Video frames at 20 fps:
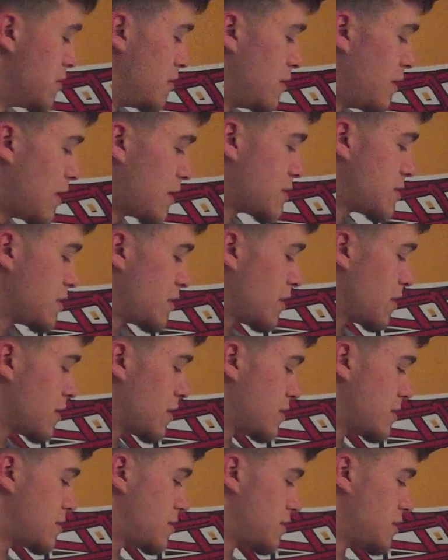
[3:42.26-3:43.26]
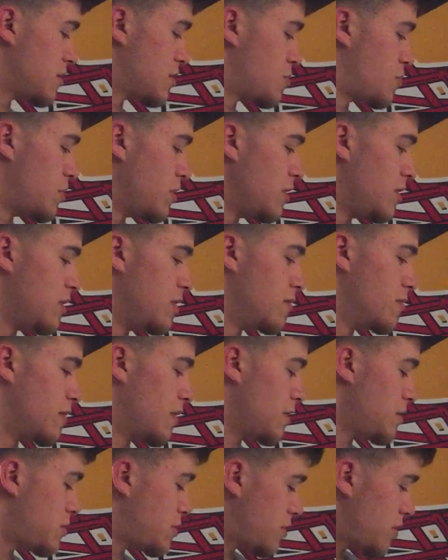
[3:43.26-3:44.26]
Next thing you're going to see is PE
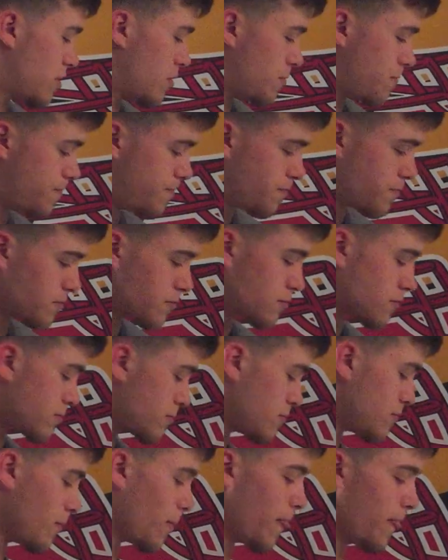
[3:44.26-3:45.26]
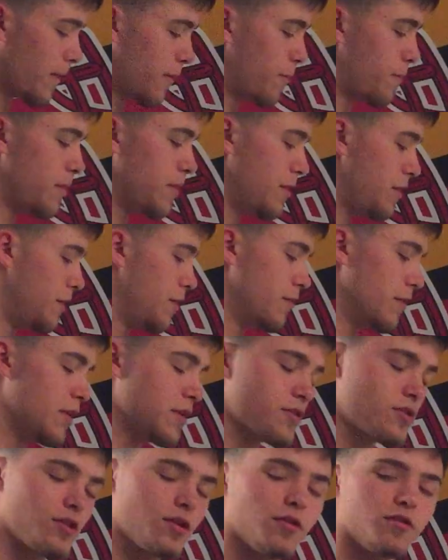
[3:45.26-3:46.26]
ratio. And PE
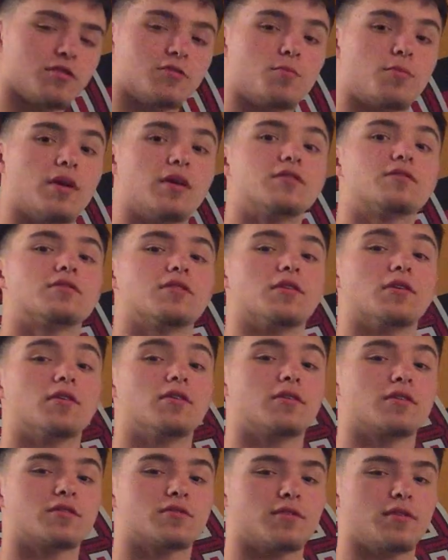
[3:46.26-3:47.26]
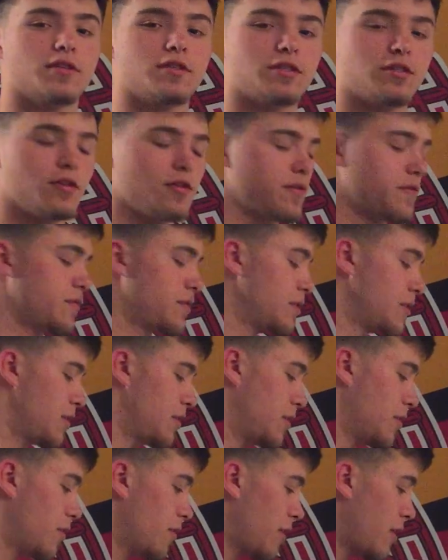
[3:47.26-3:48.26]
ratio is price to earnings ratio, if you
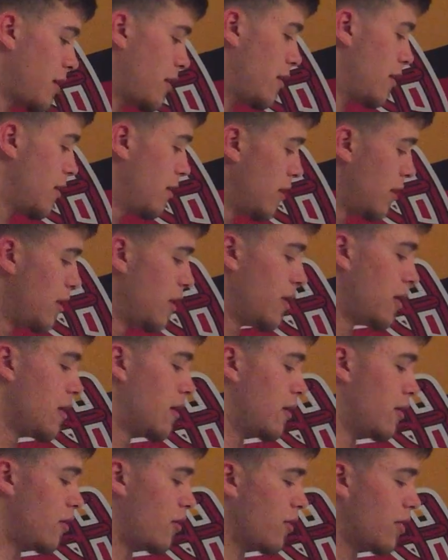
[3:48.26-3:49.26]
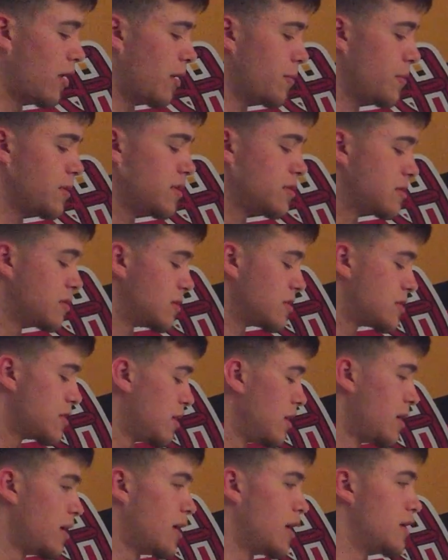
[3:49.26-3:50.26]
didn't know that. And all that means is
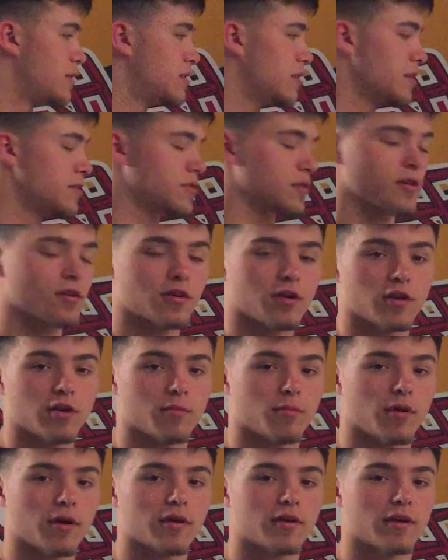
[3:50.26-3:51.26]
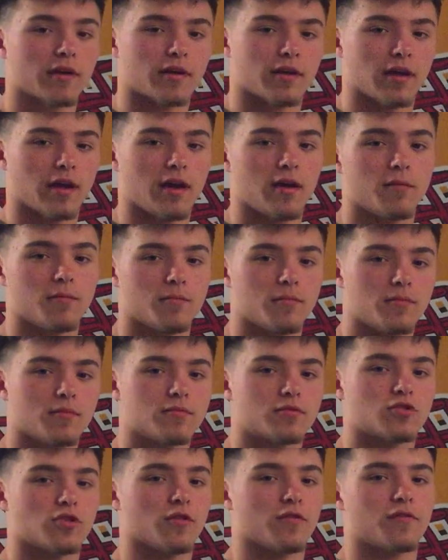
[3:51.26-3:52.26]
it takes their current market cap.
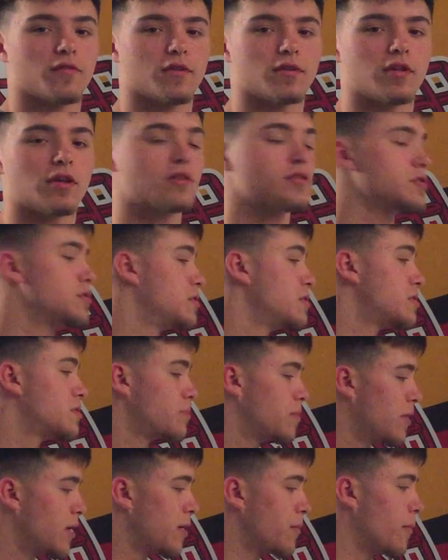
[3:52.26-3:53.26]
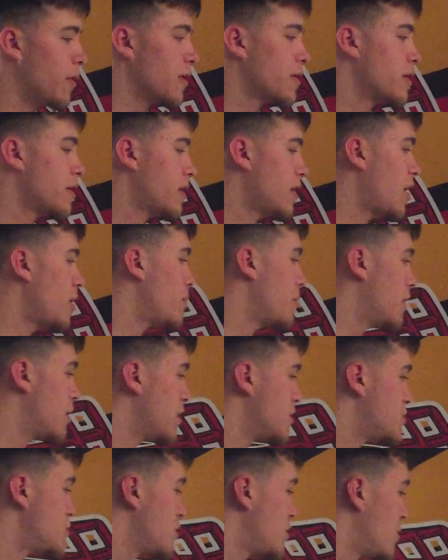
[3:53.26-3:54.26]
So if it doesn't display market cap,
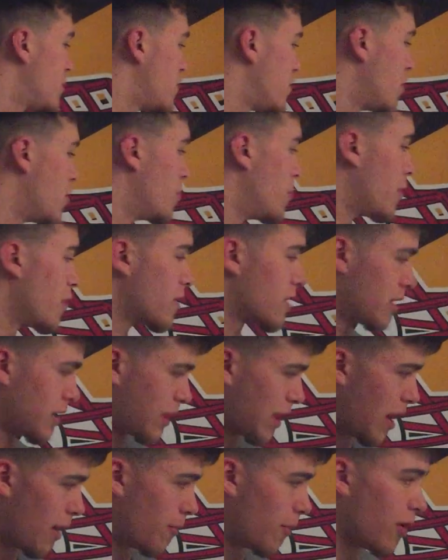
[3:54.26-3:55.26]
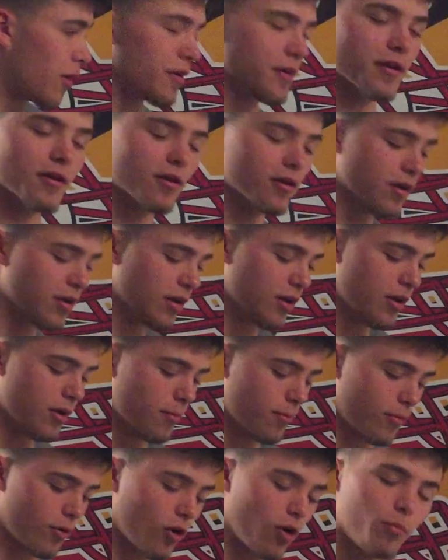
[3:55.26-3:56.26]
I should have wrote market cap on here.
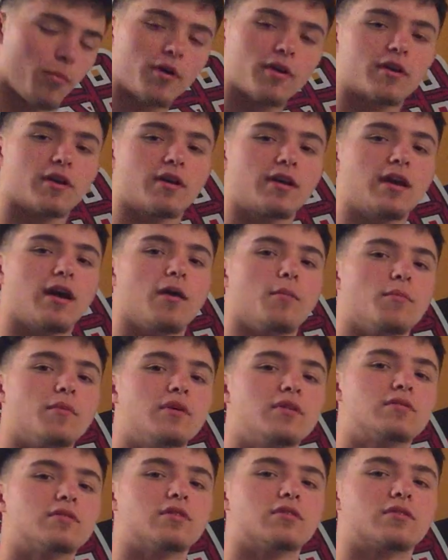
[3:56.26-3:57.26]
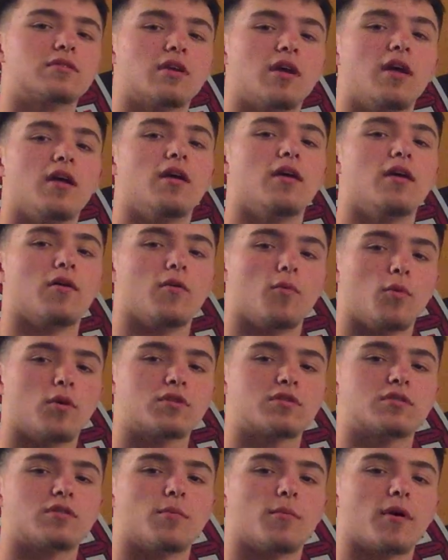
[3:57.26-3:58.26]
But all market cap means is
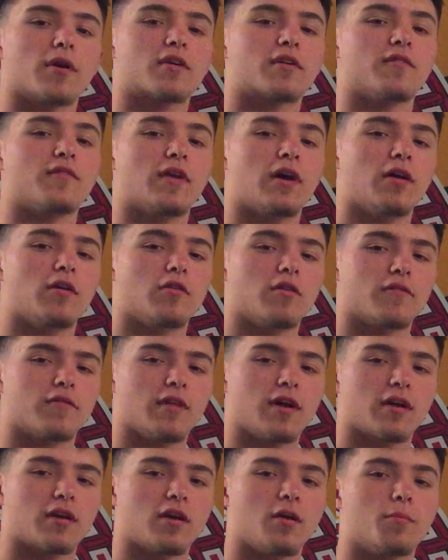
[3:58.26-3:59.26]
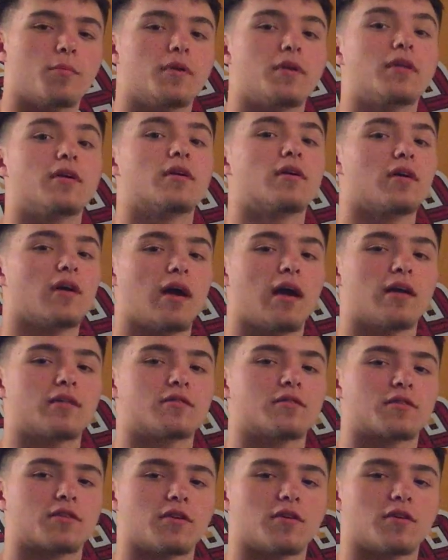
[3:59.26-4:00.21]
what's the market value of that company at the